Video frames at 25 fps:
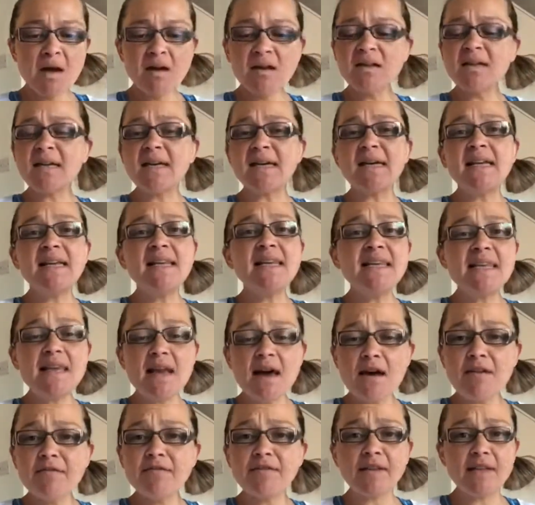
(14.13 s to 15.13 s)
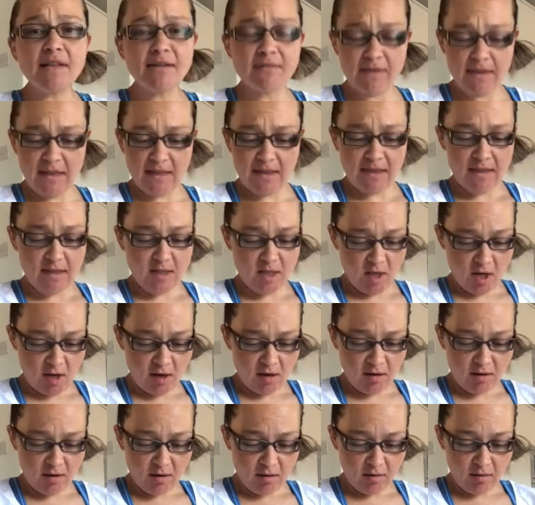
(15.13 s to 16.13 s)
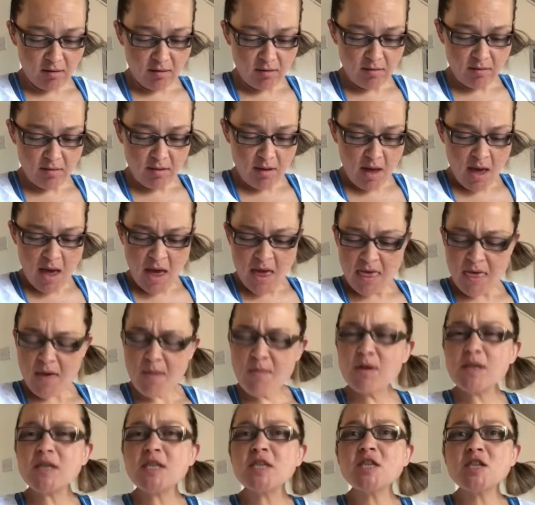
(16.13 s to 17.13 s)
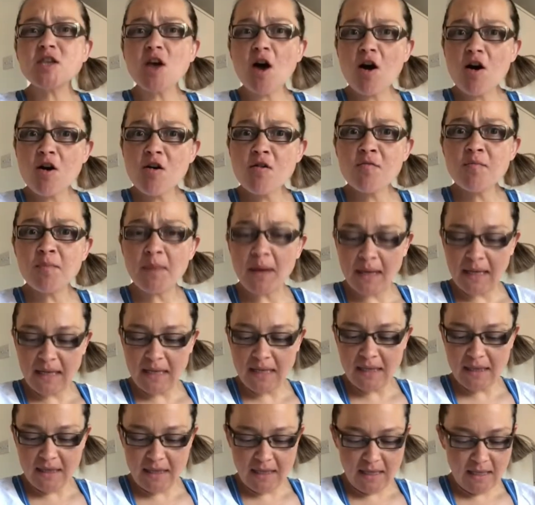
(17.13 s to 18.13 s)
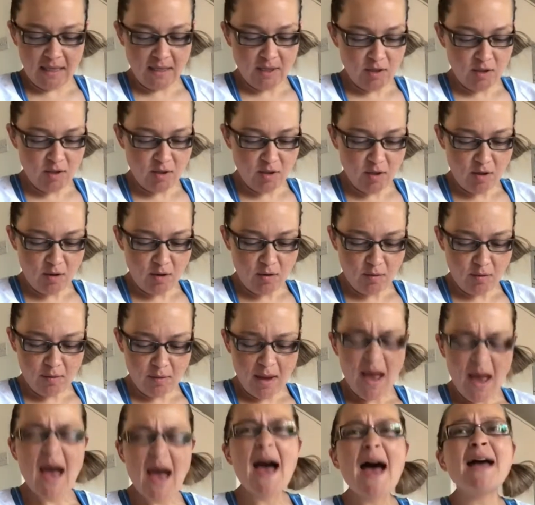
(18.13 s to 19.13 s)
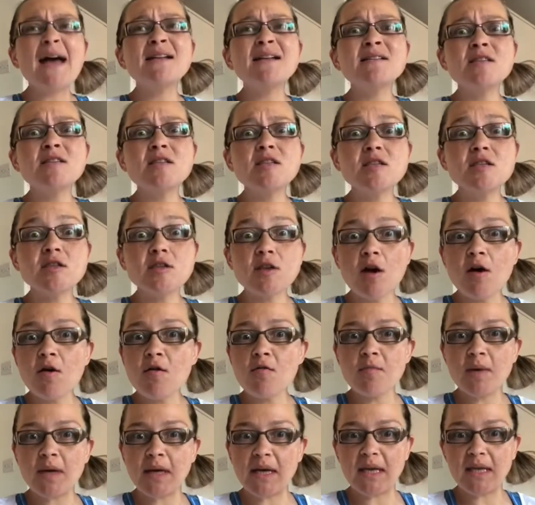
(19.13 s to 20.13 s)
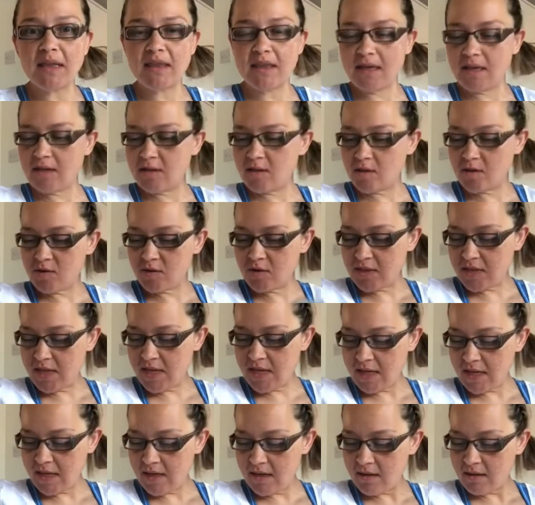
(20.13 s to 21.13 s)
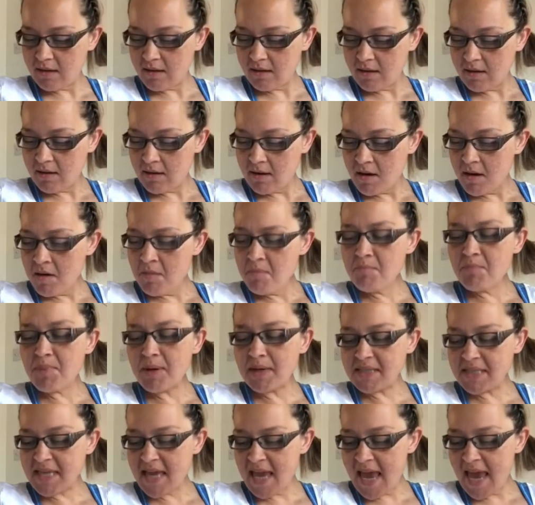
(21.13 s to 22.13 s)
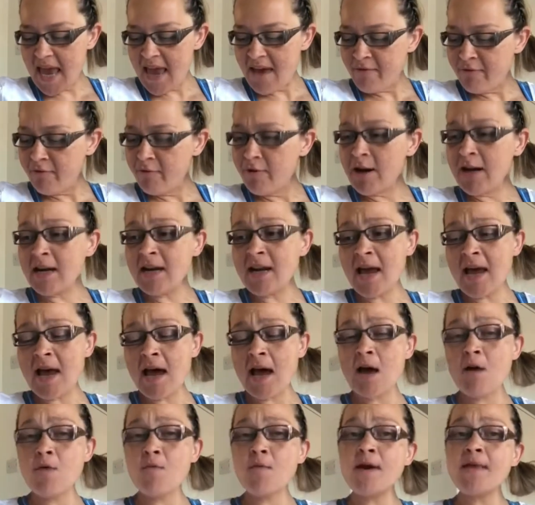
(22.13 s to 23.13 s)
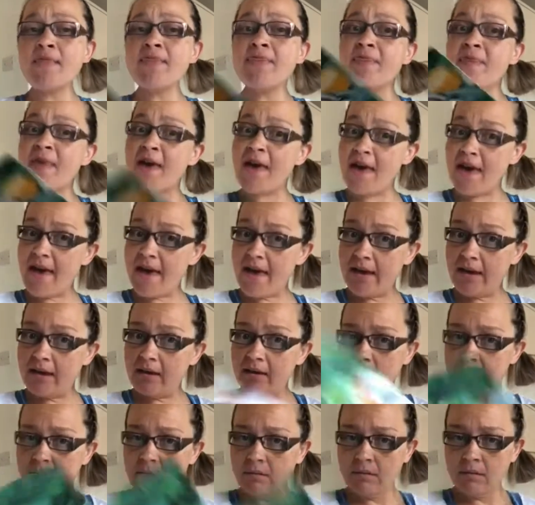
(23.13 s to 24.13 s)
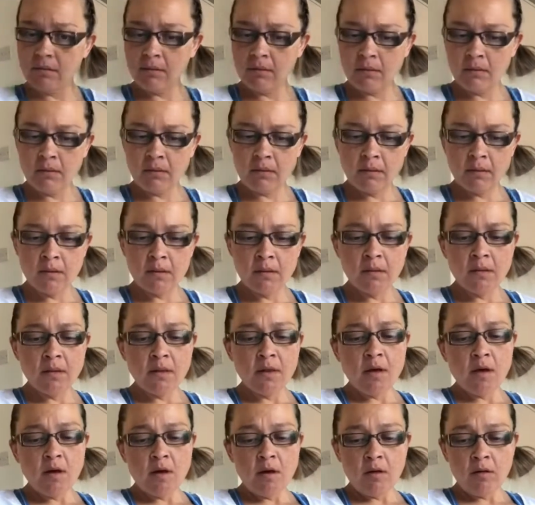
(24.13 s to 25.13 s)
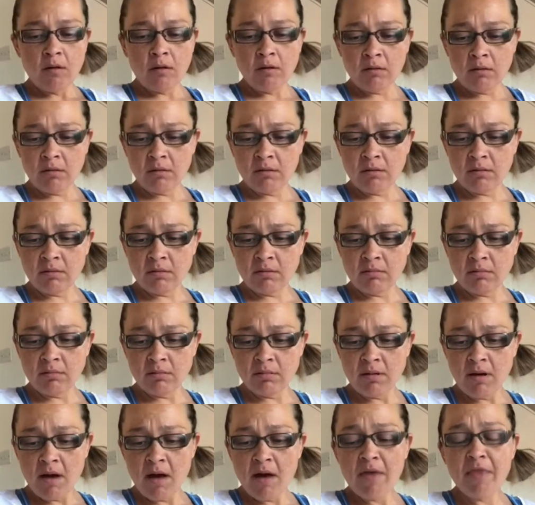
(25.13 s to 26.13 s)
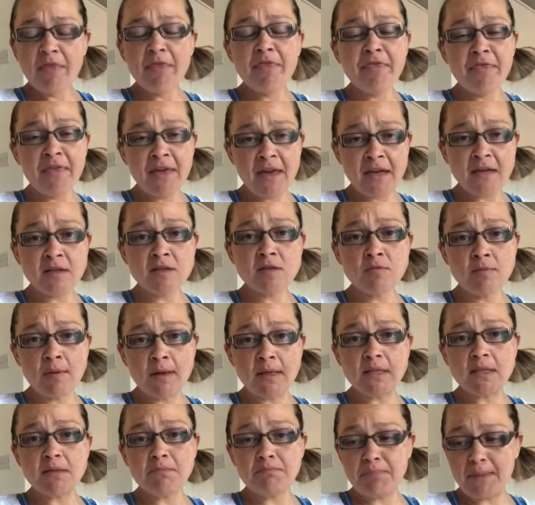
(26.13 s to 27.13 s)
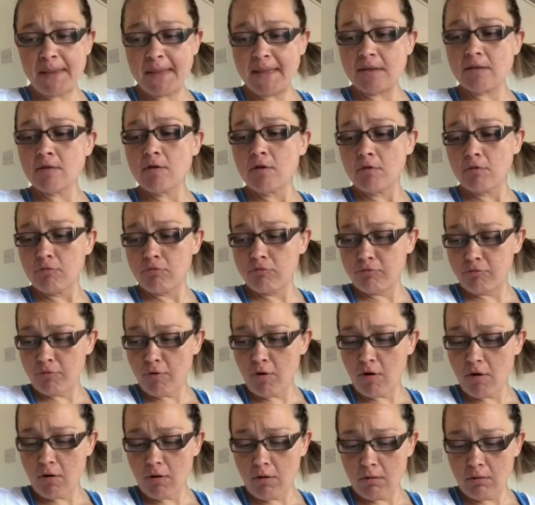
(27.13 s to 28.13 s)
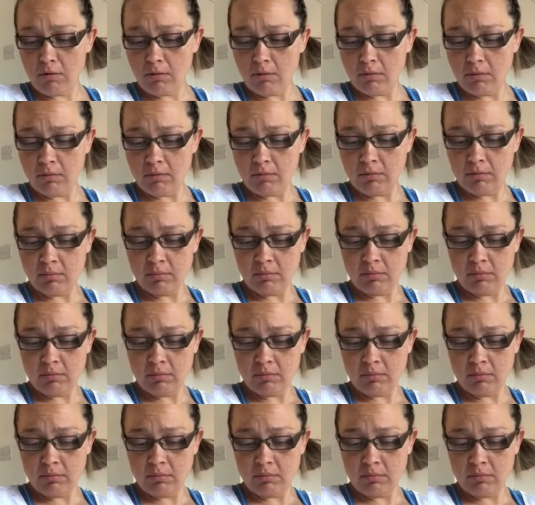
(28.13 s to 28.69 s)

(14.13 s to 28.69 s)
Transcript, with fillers: Monkey loved living in the jungle. There were so many things to do and so many things to see. But every now and then, oh, things went a bit wrong.